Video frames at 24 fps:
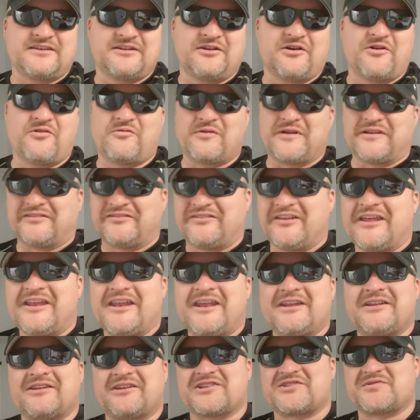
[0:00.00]
you know, we did
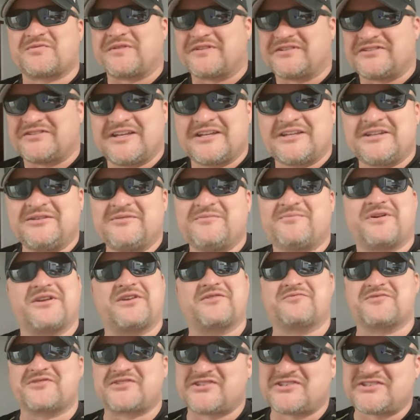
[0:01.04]
it because we didn't, but
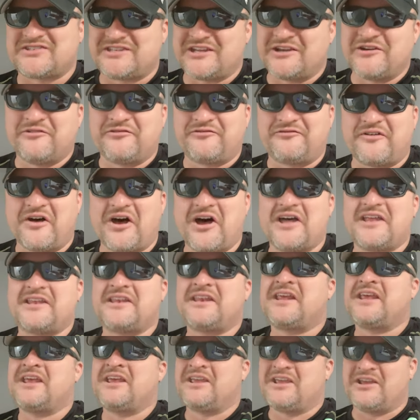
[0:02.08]
it was still
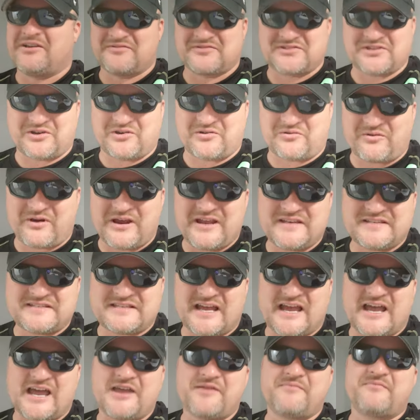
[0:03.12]
fun. It was a great
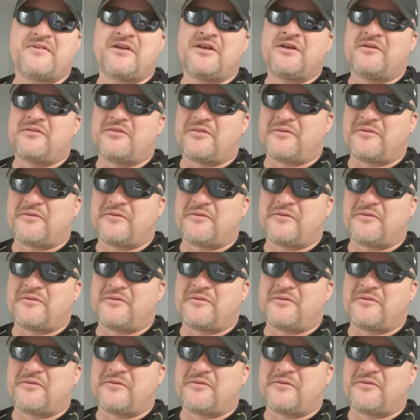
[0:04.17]
time.